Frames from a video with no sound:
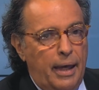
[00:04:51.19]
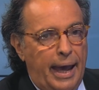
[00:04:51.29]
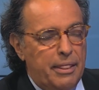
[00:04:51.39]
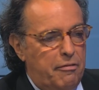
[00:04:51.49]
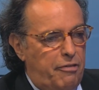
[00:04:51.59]

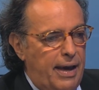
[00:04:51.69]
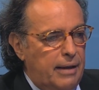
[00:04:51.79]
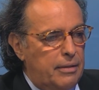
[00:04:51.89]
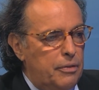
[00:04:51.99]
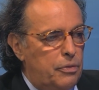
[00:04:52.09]
And the
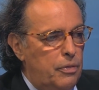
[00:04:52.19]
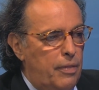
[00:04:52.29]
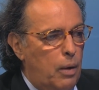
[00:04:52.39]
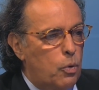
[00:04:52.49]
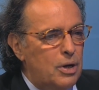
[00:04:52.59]
fact that
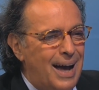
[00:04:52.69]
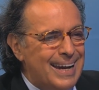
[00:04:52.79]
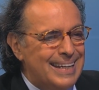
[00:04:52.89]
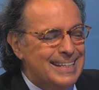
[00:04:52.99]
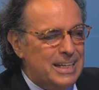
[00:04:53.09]
they were not
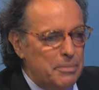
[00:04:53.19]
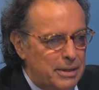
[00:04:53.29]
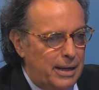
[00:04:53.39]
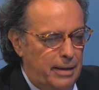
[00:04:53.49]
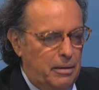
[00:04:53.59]

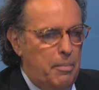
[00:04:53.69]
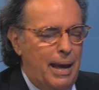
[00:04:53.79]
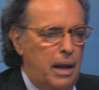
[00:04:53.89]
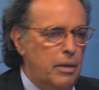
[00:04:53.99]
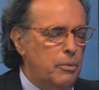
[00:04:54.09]
intimidated, in
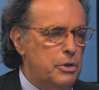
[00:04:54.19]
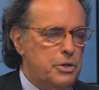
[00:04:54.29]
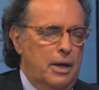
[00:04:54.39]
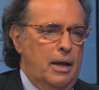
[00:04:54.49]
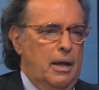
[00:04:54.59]
other words,
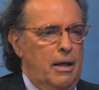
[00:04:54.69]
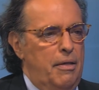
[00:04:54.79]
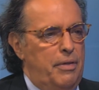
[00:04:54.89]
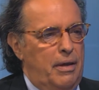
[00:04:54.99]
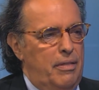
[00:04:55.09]

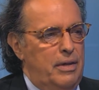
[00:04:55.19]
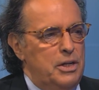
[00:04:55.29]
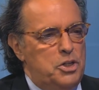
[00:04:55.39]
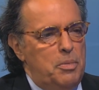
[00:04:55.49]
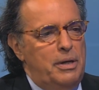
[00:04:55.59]
the, the
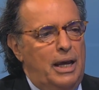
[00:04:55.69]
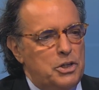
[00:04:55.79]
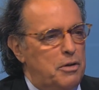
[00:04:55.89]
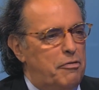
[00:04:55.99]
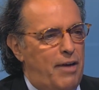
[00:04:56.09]

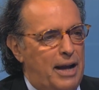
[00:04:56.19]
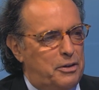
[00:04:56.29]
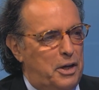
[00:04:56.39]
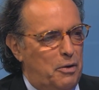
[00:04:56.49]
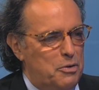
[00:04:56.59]
intimidation
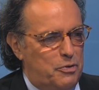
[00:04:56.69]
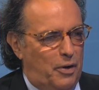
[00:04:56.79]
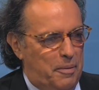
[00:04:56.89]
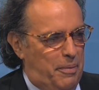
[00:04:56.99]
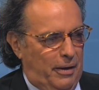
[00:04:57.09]
factor here is
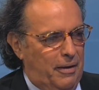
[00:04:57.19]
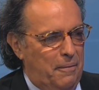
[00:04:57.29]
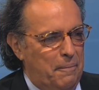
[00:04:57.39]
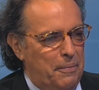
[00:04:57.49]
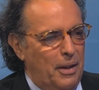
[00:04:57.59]
very big.
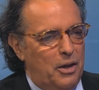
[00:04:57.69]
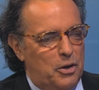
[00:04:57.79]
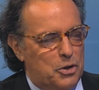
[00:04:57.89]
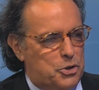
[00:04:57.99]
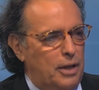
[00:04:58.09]

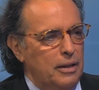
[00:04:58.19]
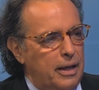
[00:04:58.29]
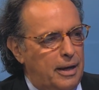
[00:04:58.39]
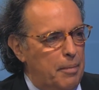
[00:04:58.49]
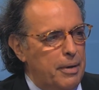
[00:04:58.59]
You're suddenly
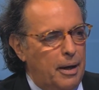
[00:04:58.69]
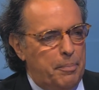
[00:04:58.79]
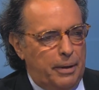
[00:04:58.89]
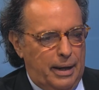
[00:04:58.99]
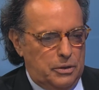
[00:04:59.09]
coming
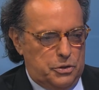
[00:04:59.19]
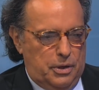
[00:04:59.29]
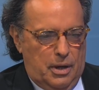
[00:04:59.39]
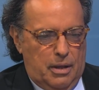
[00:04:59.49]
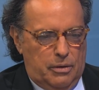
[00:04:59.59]
up against
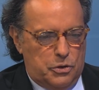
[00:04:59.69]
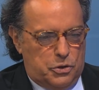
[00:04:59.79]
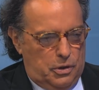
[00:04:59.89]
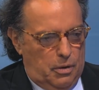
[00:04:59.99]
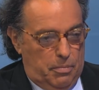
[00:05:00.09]

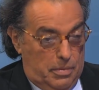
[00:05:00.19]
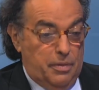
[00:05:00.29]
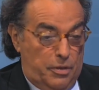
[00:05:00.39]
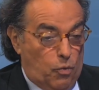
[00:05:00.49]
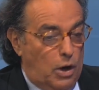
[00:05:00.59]
this,
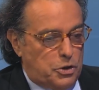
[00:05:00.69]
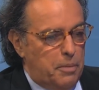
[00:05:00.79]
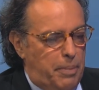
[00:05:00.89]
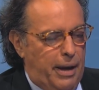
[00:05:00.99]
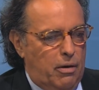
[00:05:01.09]
the
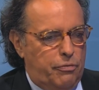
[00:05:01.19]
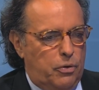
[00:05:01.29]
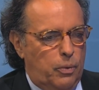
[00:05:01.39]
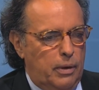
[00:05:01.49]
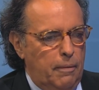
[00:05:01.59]
Russian bear, if
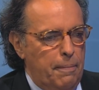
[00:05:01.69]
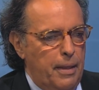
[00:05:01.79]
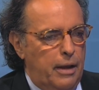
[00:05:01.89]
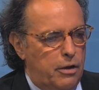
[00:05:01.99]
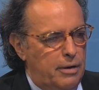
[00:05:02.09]
you will.
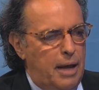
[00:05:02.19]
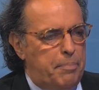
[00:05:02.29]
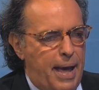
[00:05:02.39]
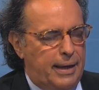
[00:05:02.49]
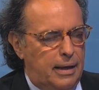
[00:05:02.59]
You're not mm
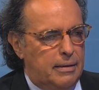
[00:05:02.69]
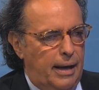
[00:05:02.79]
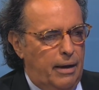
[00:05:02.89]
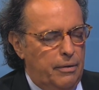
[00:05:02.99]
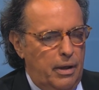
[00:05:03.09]
-hmm. backing
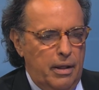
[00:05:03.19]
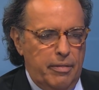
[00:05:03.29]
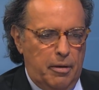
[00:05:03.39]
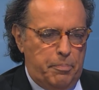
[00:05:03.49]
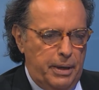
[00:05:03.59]
down.
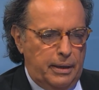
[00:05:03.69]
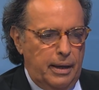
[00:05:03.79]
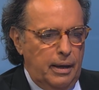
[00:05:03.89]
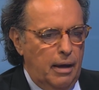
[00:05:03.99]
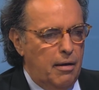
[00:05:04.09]
They're picking,